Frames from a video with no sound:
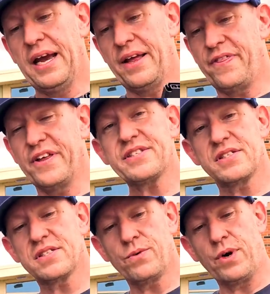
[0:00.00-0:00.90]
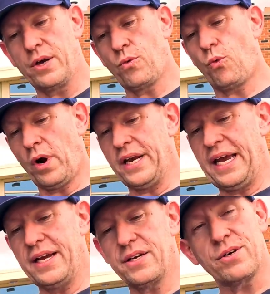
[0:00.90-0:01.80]
And this is the one, one
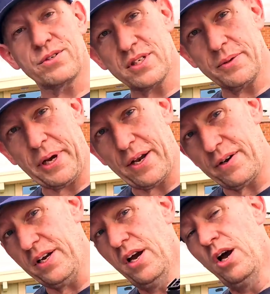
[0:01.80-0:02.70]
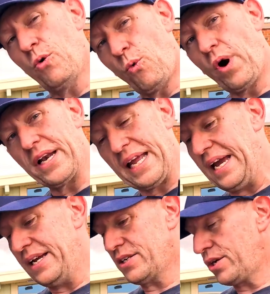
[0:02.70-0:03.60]
end goes to the battery, one
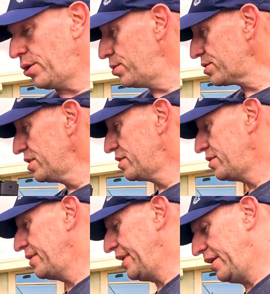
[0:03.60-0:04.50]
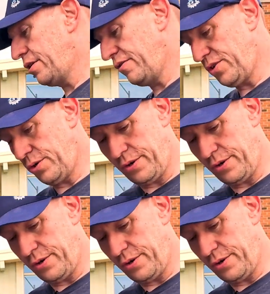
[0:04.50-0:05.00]
end goes to the EcoFlow